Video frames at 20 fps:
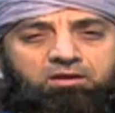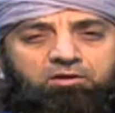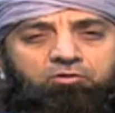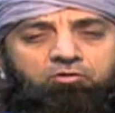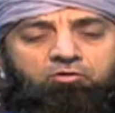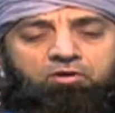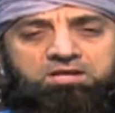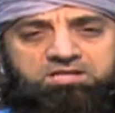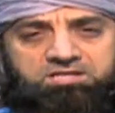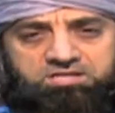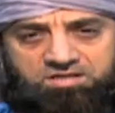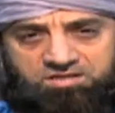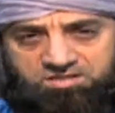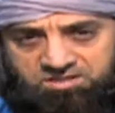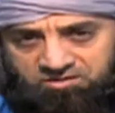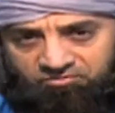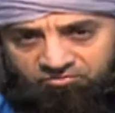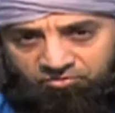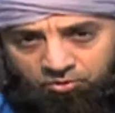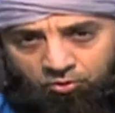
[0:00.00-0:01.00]
the
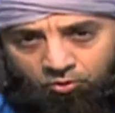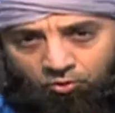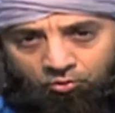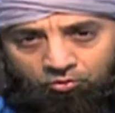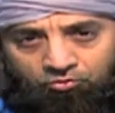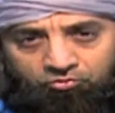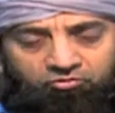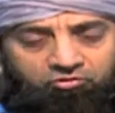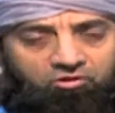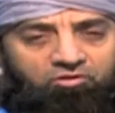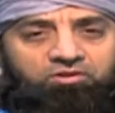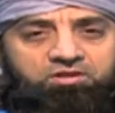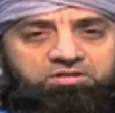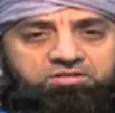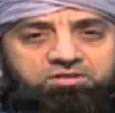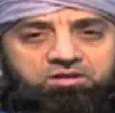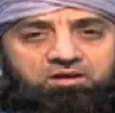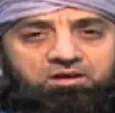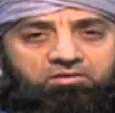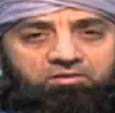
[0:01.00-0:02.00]
greatest of courts on
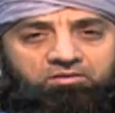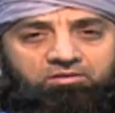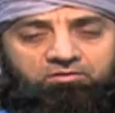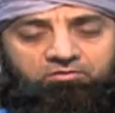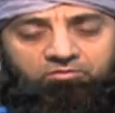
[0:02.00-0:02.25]
this earth,